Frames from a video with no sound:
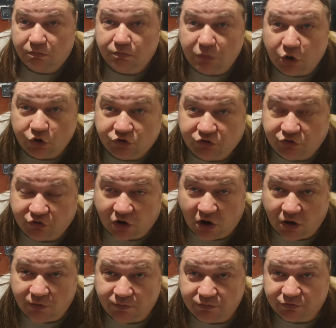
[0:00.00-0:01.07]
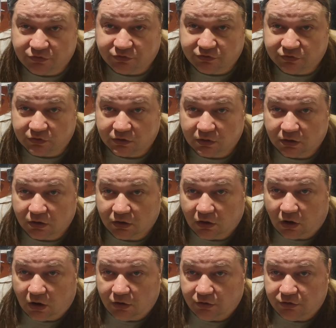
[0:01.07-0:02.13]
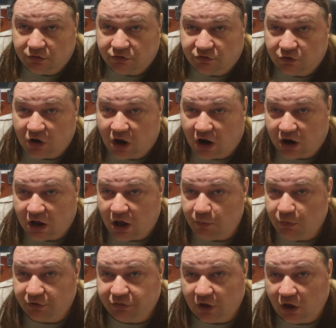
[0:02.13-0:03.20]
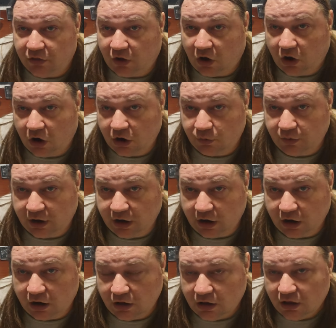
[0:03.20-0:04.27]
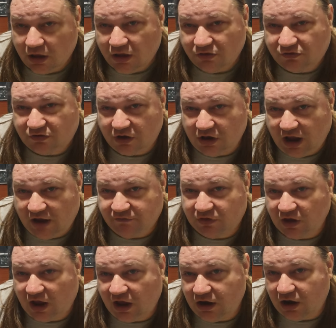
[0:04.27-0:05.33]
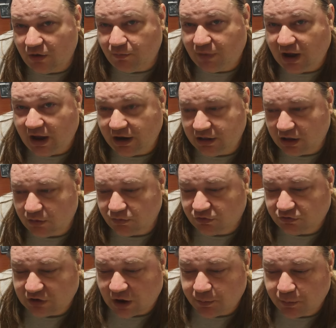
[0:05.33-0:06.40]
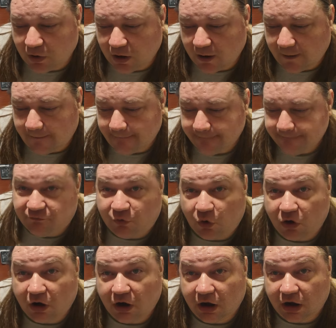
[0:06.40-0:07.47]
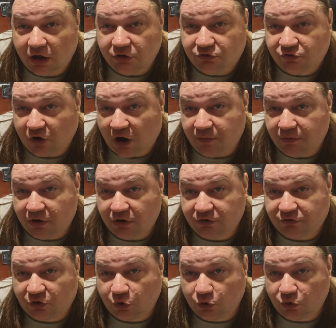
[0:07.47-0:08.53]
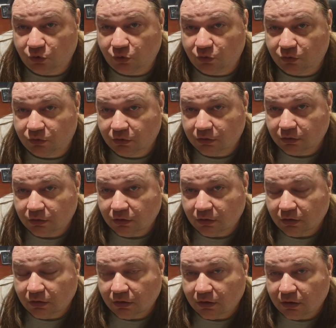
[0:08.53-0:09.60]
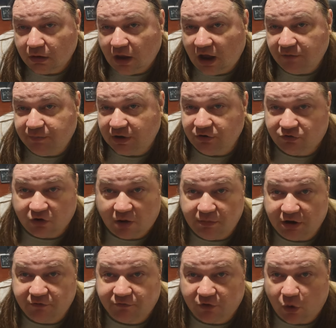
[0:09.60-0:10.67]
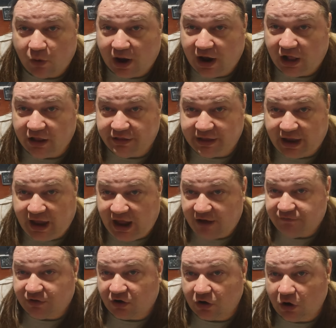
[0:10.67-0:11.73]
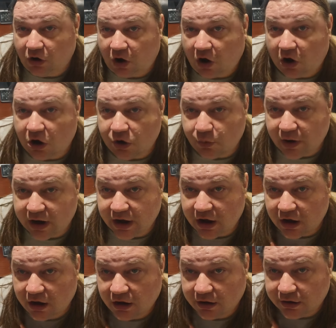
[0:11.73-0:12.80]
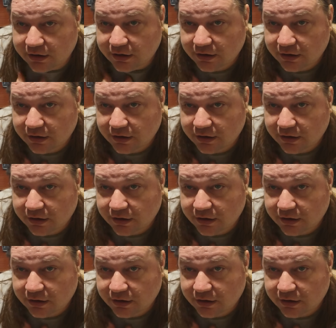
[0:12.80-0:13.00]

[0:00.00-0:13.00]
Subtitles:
Most drums do not come with all the hardware, so you have to end up buying them separate. For drummers who have been drumming for a while and they have their own hardware,